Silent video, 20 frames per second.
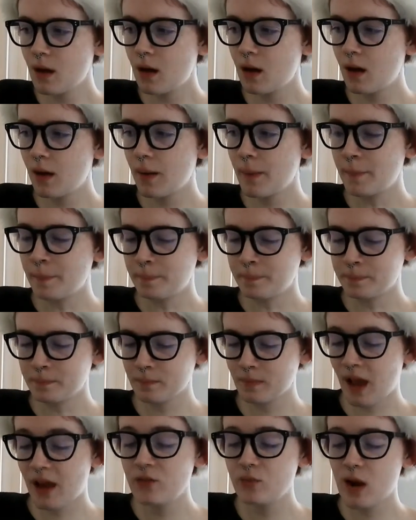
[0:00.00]
And
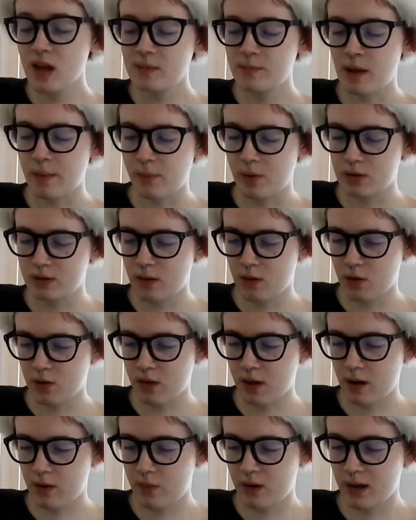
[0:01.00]
rice paper is the other
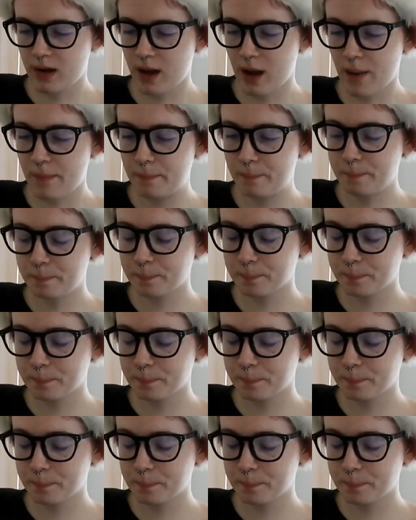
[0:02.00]
thing I want to get.